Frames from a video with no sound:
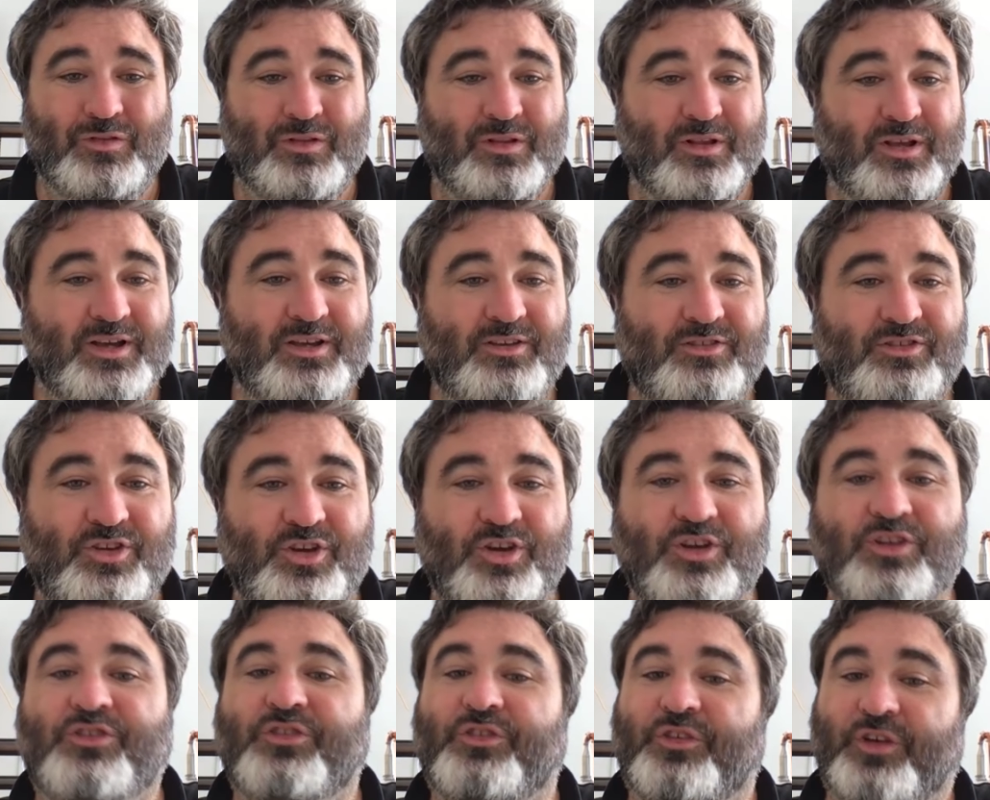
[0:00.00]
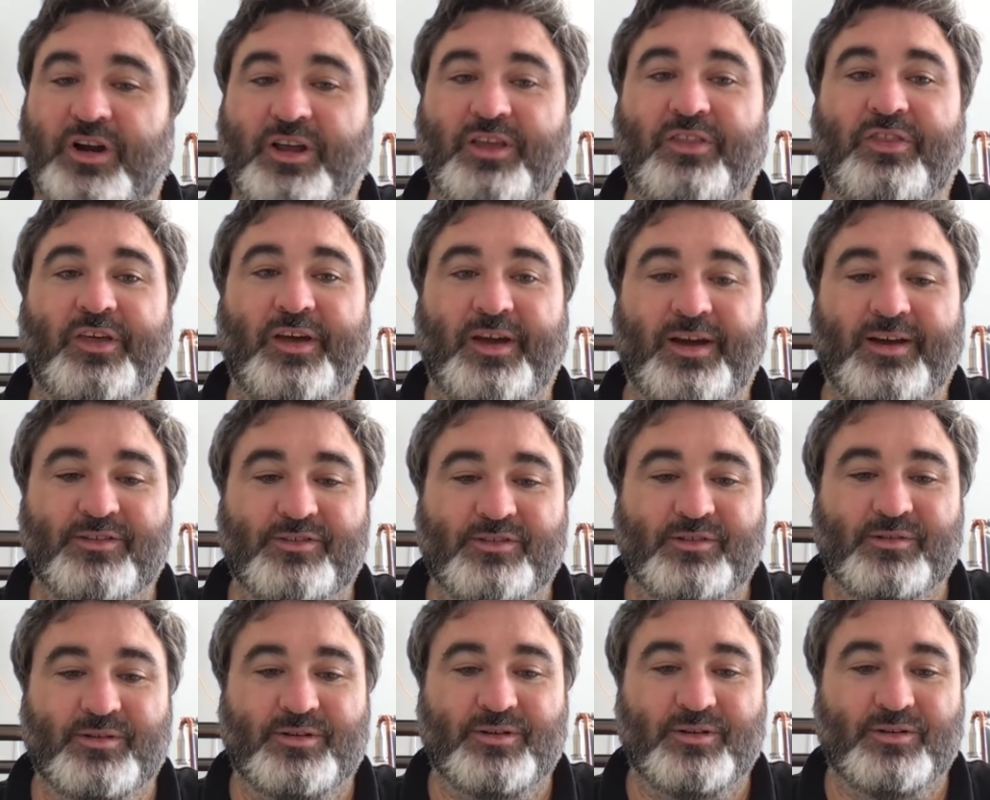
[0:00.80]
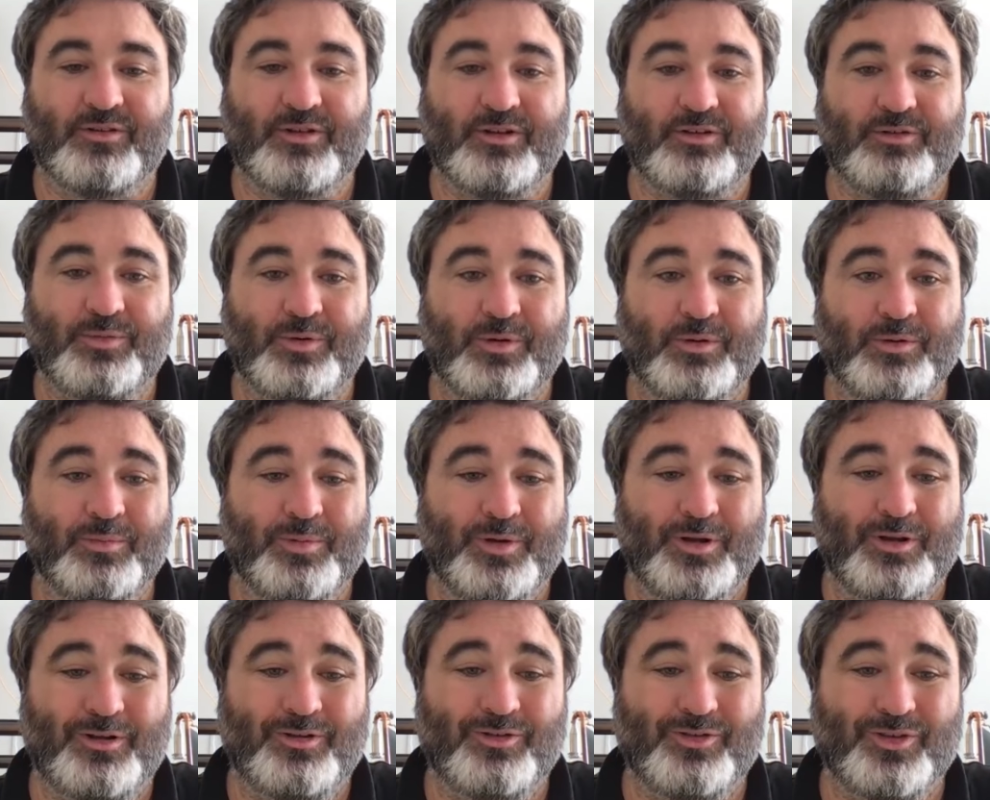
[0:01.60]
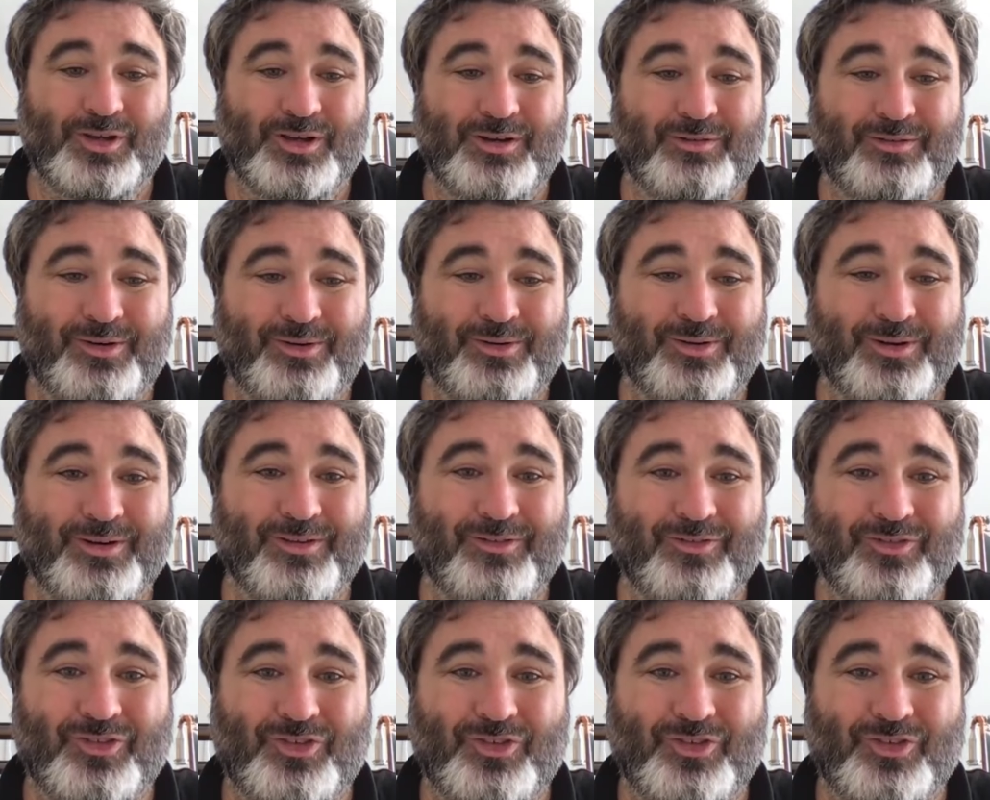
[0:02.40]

Let's use 3000 because that's what we've been using everywhere.